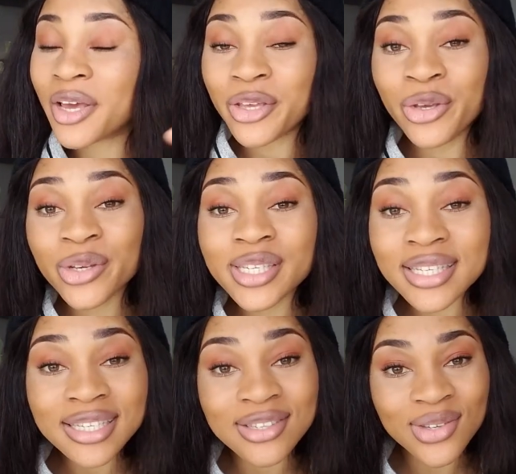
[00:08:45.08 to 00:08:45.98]

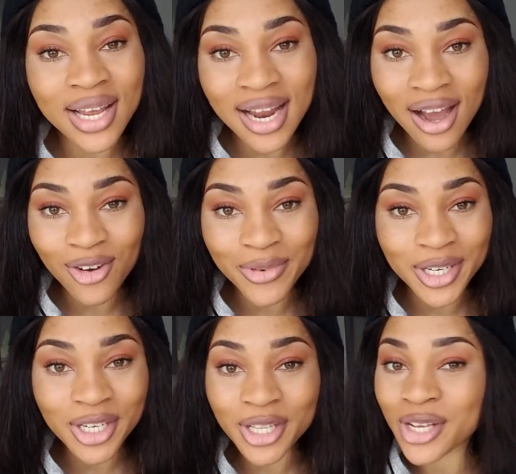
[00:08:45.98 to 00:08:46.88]
UCT student
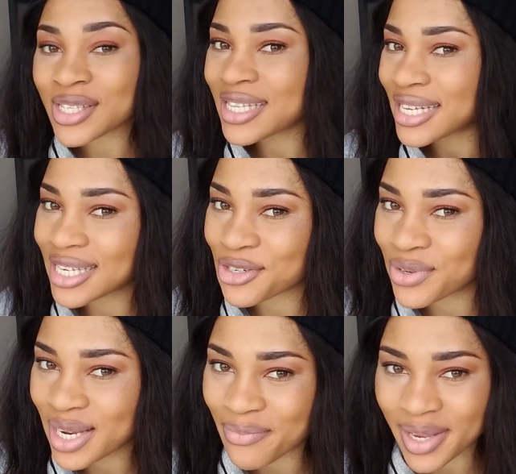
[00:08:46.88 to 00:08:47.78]
accommodation doesn't
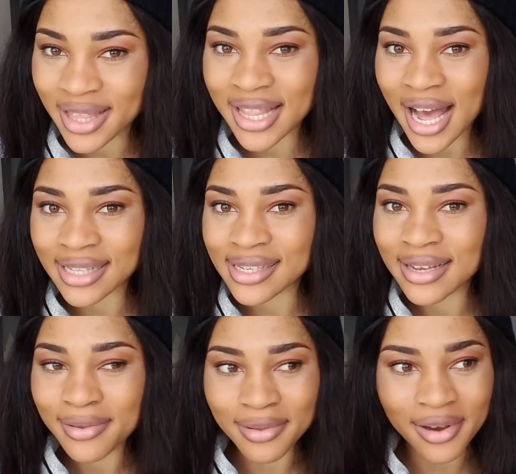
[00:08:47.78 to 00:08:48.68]
necessarily mean that
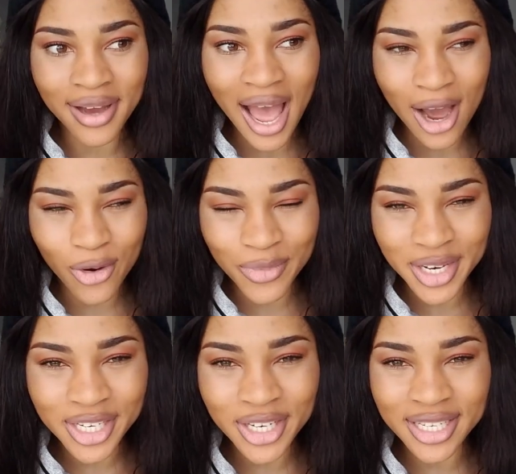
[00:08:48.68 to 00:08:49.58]
the
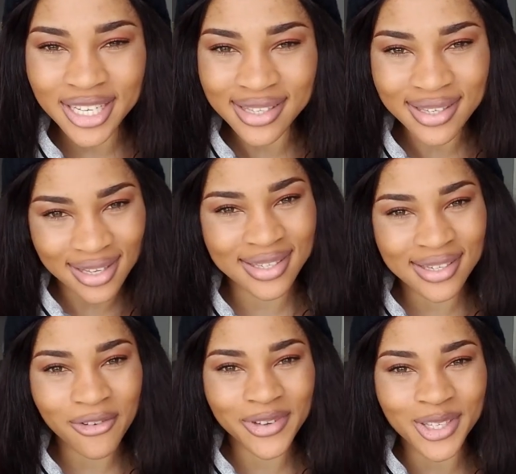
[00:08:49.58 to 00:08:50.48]
accommodation
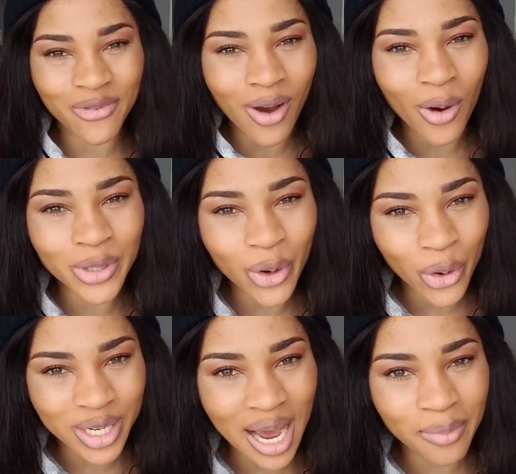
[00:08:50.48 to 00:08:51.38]
itself is found
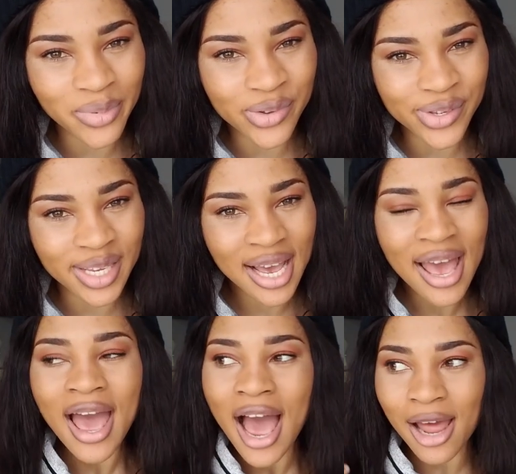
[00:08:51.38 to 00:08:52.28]
on campus.
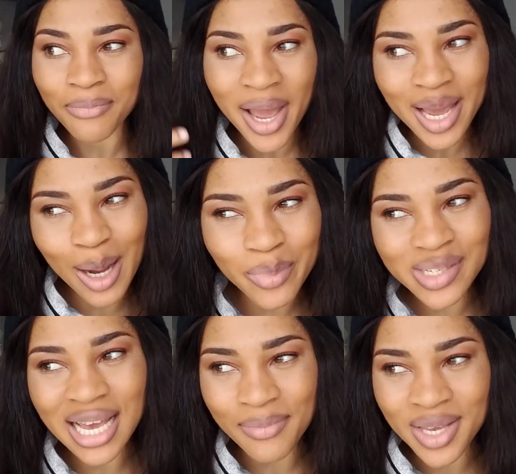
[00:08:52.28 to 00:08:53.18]
And by
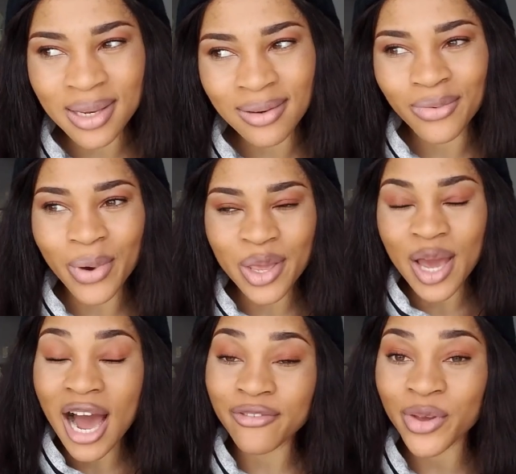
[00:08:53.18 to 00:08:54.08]
campus, I mean where you
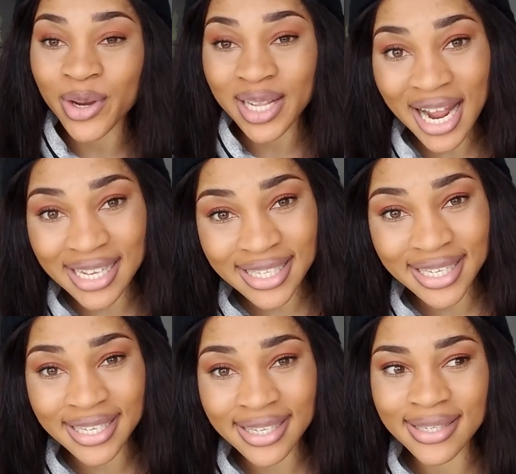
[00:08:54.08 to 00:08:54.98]
have your
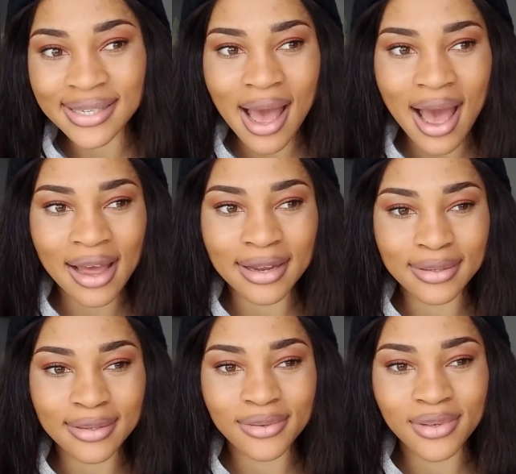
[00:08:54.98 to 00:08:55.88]
classes
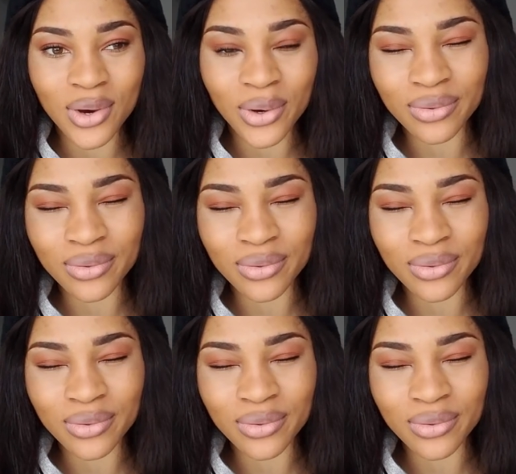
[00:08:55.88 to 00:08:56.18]
and your